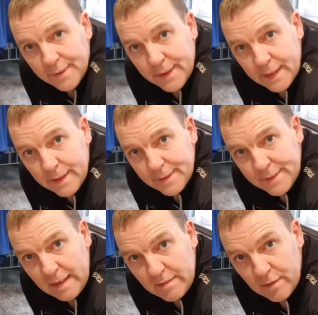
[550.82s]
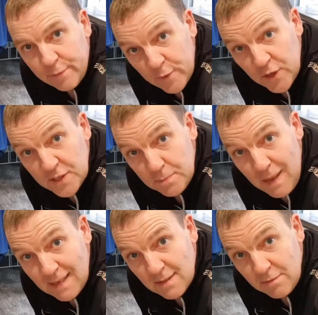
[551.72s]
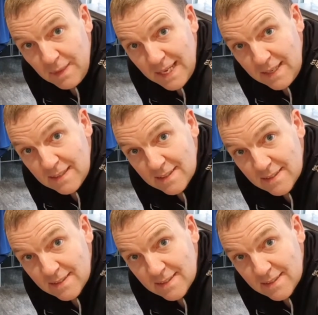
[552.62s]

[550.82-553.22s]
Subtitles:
Well, that's the first mess I've made